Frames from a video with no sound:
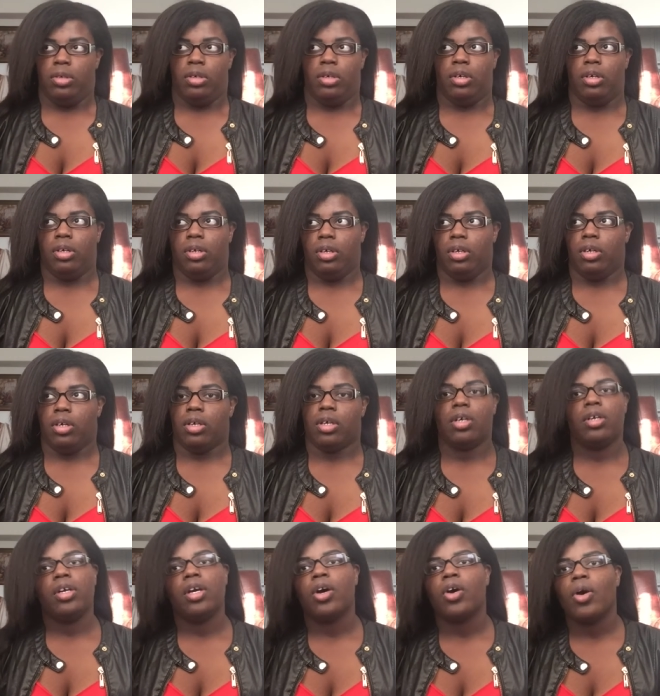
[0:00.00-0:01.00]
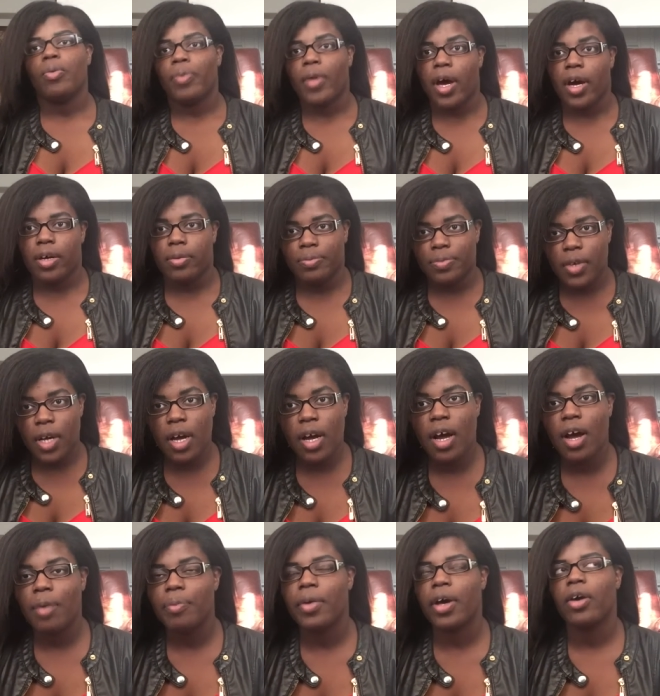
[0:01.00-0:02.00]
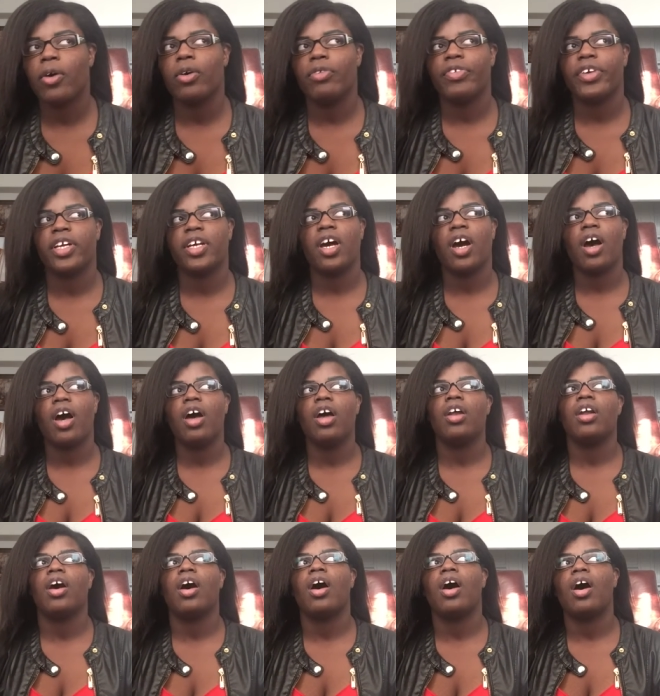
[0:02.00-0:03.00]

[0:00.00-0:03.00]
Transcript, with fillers: Uh, no, I'm not. I'm not going to VidCon.